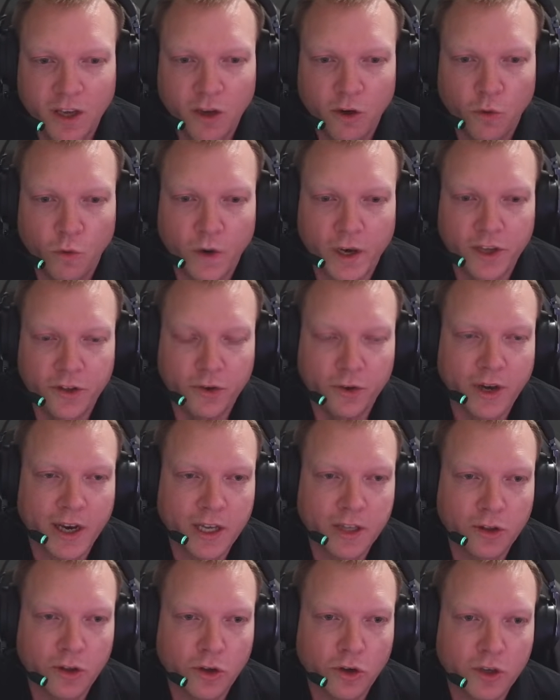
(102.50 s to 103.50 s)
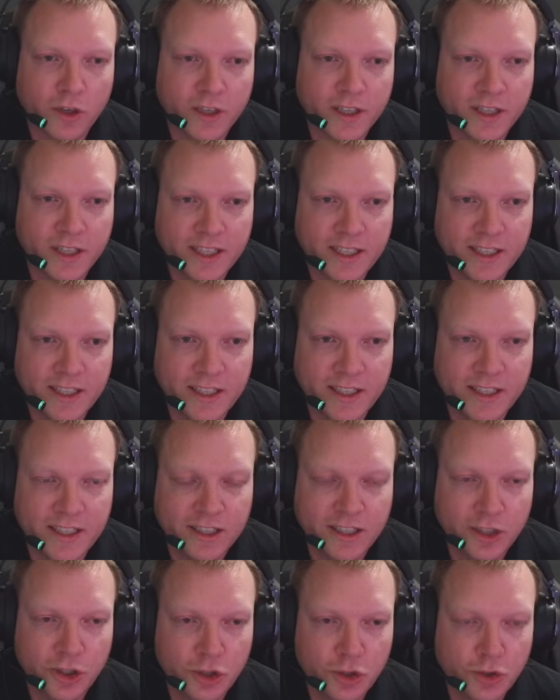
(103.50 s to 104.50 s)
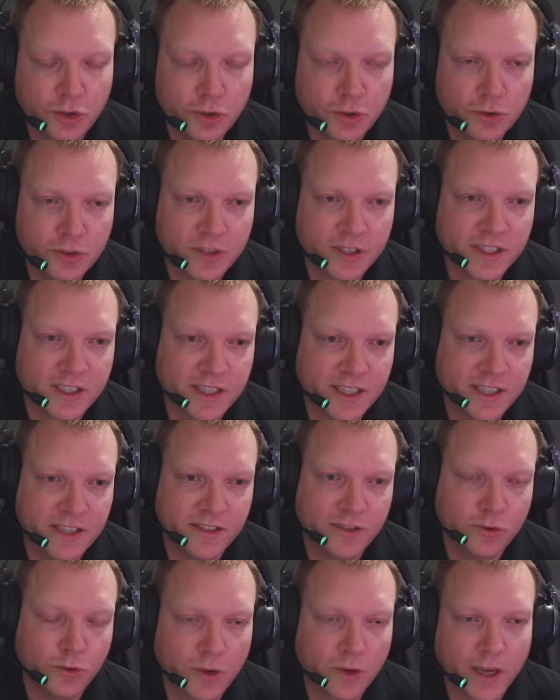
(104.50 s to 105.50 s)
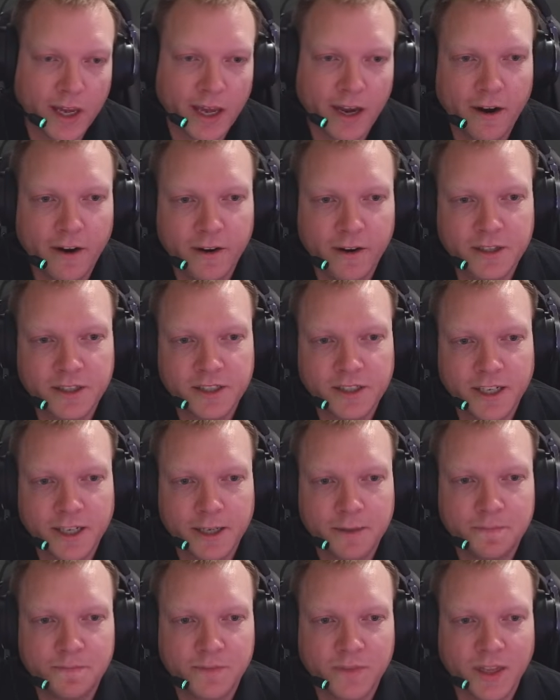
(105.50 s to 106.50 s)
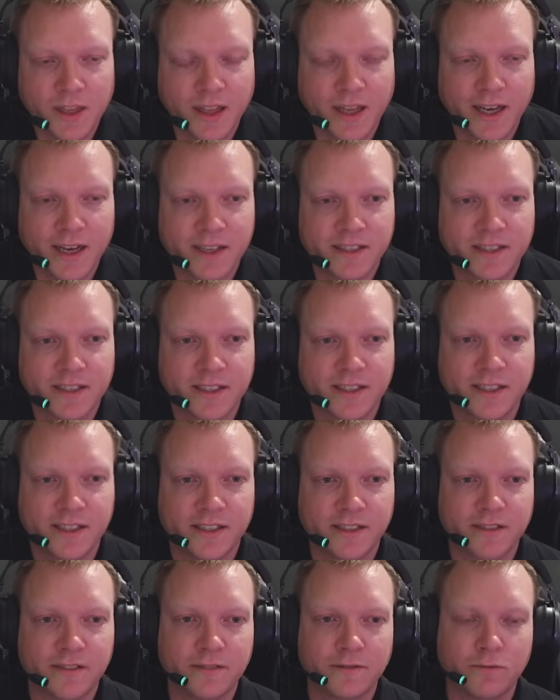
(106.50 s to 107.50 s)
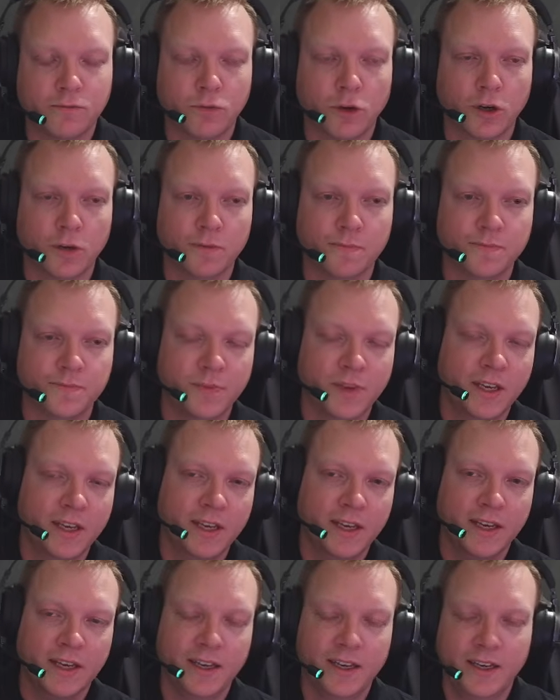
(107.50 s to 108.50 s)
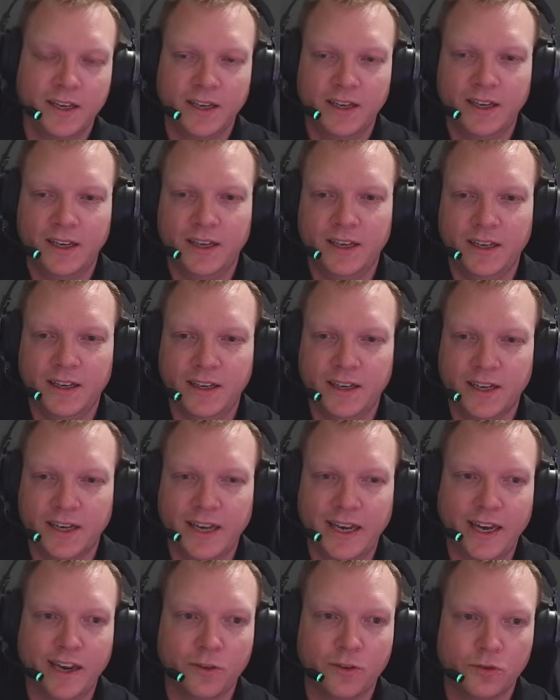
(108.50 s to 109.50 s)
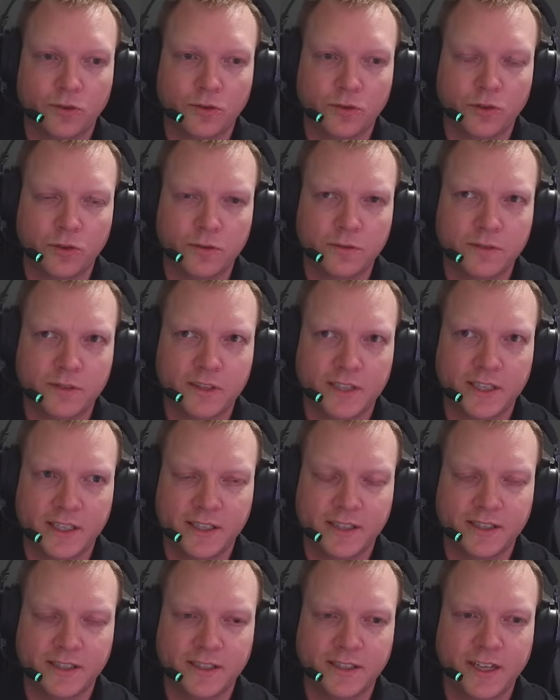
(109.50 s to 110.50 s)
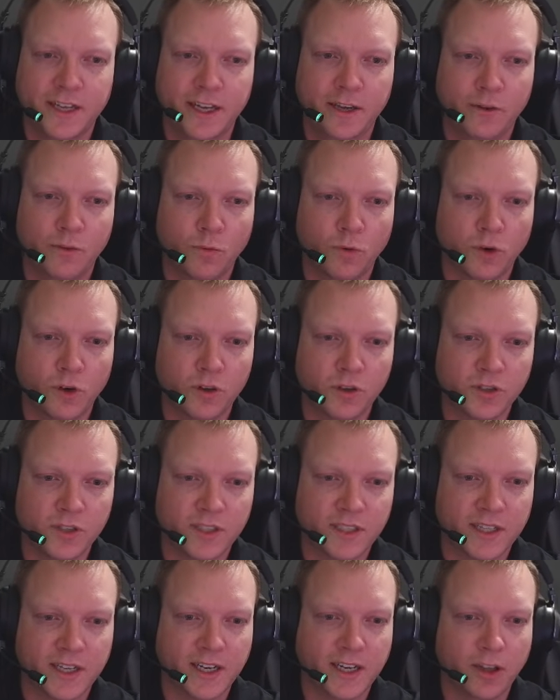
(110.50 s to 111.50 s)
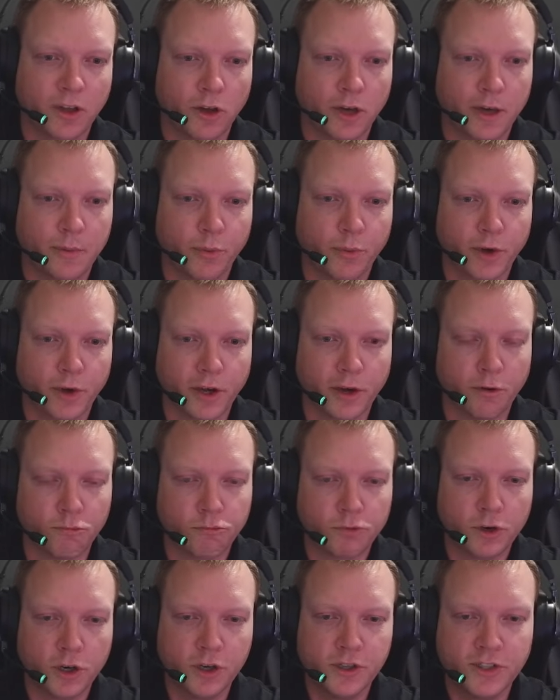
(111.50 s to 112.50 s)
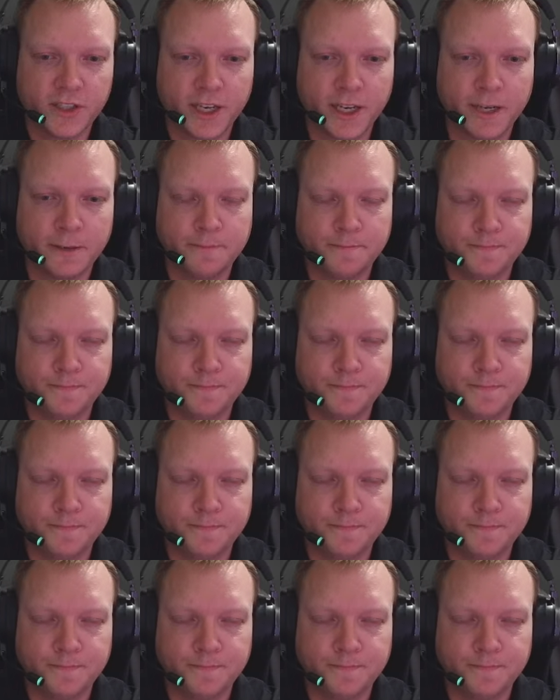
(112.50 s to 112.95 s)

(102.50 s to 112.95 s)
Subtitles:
where you unlock the new seasonal character. Last season, well, in Outlaw season, it was Lightbringer Rosa.